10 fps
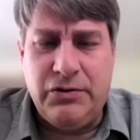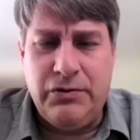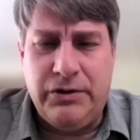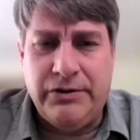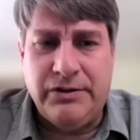
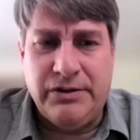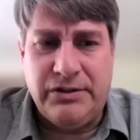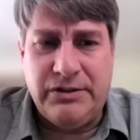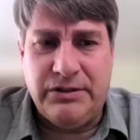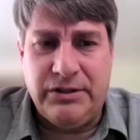
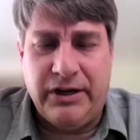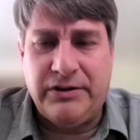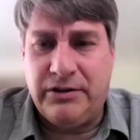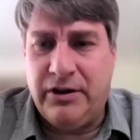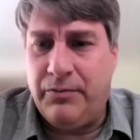
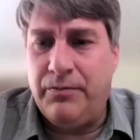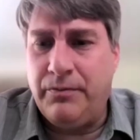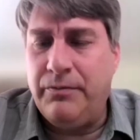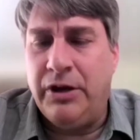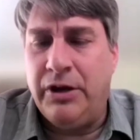2006, I've
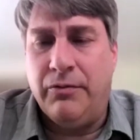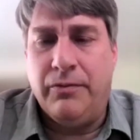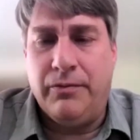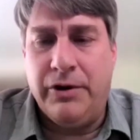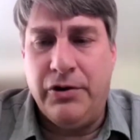been
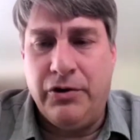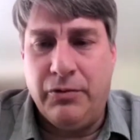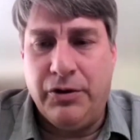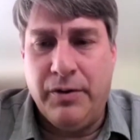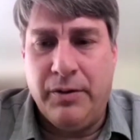in reunion
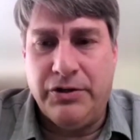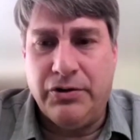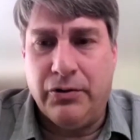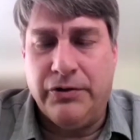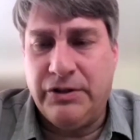with my
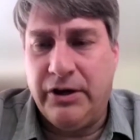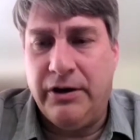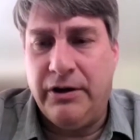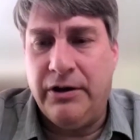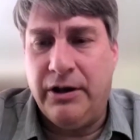maternal
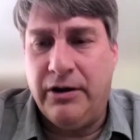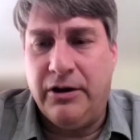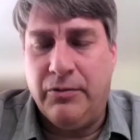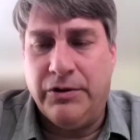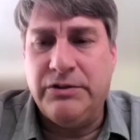side. And that,
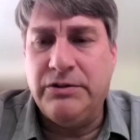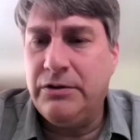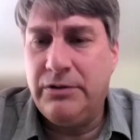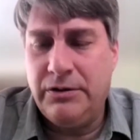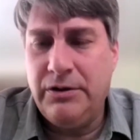again, was
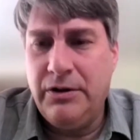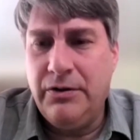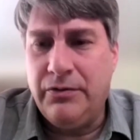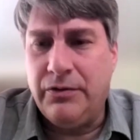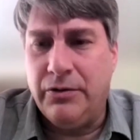
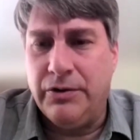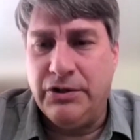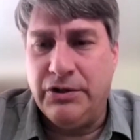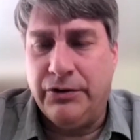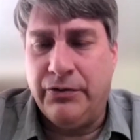the
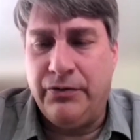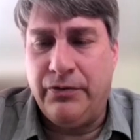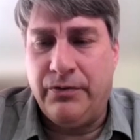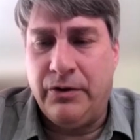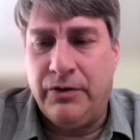result
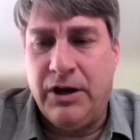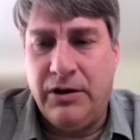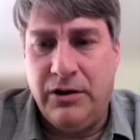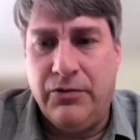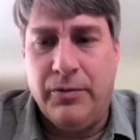of
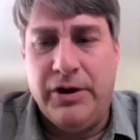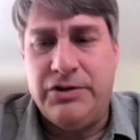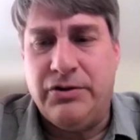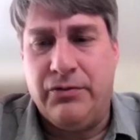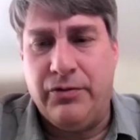getting the
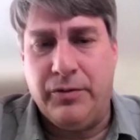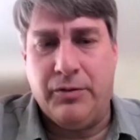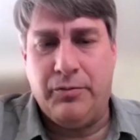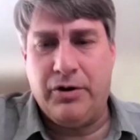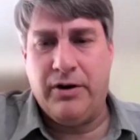information from the
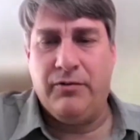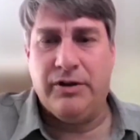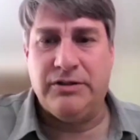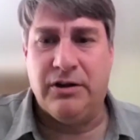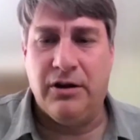private
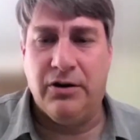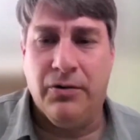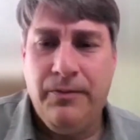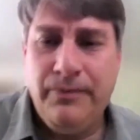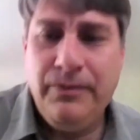investigator.